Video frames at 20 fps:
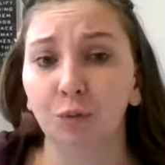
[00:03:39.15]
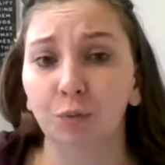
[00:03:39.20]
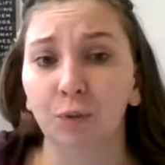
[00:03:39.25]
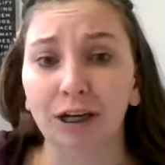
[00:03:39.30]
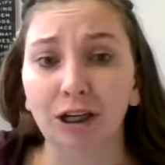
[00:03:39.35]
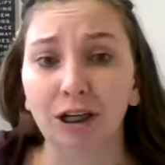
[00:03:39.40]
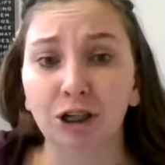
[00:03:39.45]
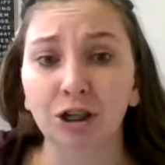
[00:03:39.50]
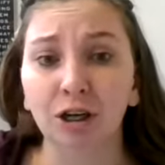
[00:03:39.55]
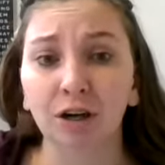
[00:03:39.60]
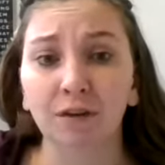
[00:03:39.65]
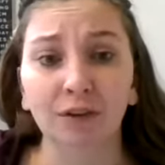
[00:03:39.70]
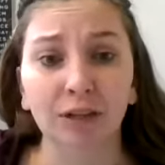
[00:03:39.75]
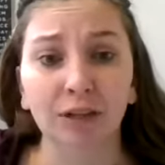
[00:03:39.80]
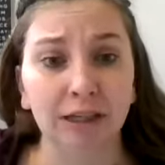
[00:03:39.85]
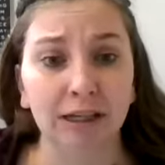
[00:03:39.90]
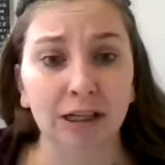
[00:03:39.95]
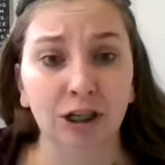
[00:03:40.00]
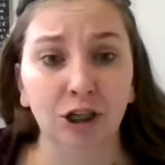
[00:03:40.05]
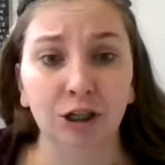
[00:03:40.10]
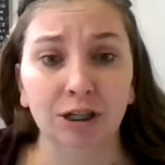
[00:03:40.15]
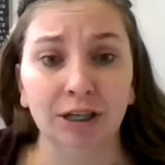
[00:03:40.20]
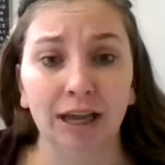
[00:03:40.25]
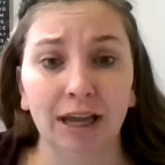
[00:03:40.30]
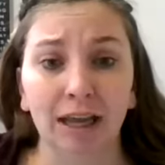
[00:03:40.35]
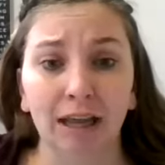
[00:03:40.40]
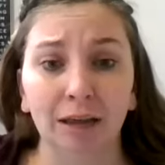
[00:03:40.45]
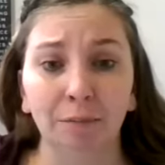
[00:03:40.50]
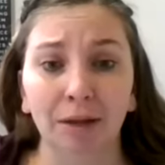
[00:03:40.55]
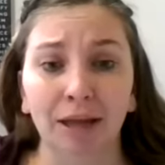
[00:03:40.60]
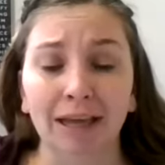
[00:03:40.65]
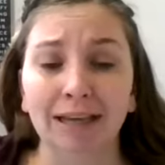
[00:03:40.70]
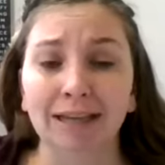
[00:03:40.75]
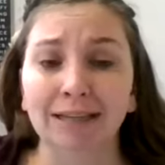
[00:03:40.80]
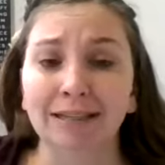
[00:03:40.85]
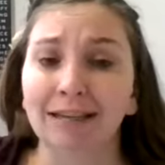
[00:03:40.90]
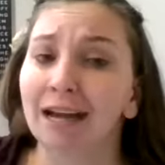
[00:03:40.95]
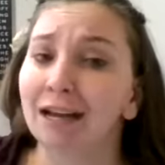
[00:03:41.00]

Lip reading: register a fictitious name is